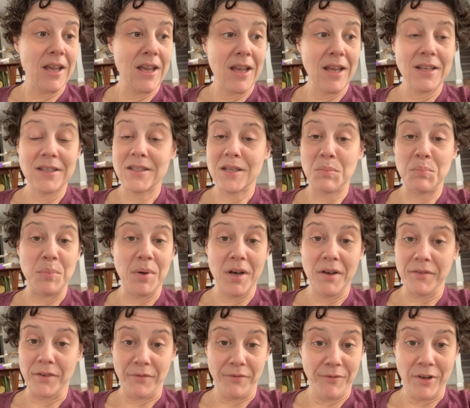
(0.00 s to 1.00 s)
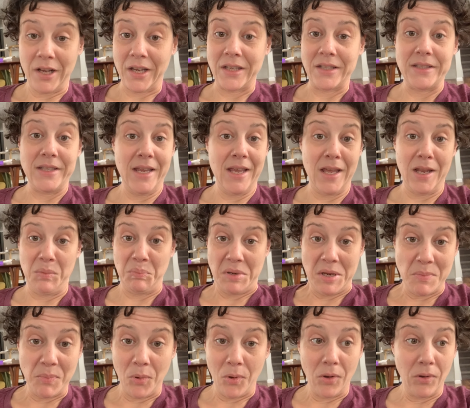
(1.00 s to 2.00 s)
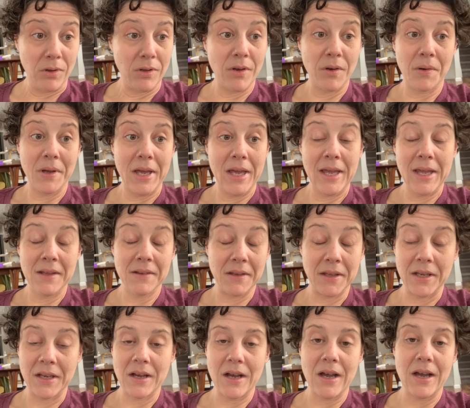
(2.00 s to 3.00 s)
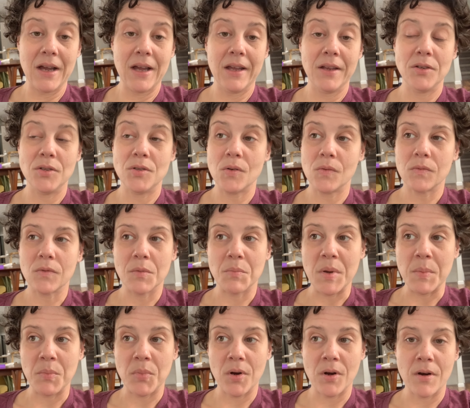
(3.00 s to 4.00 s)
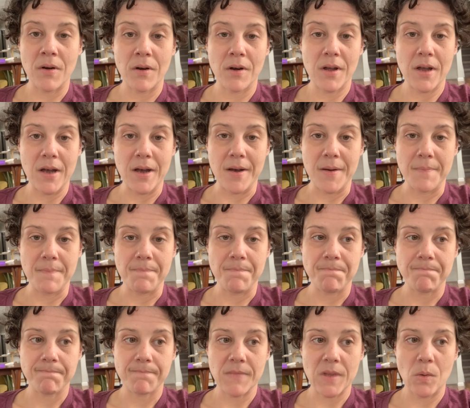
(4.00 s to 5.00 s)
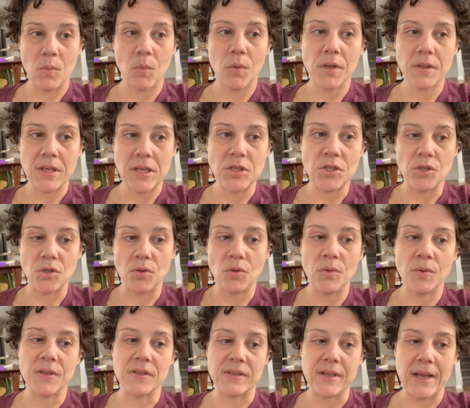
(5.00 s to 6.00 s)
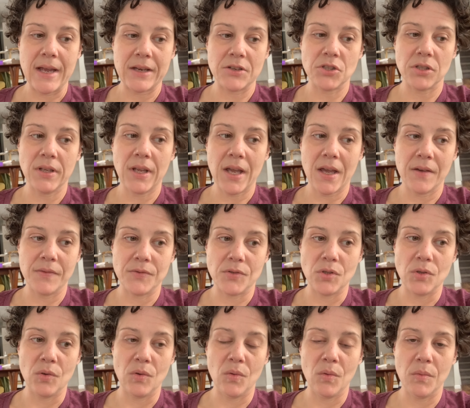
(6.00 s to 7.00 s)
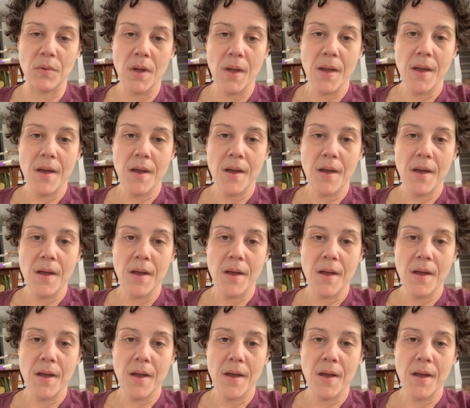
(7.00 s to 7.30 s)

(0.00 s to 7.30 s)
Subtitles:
it's above a fucking 10, people, okay? Like, I don't remember. What they do is they actually have to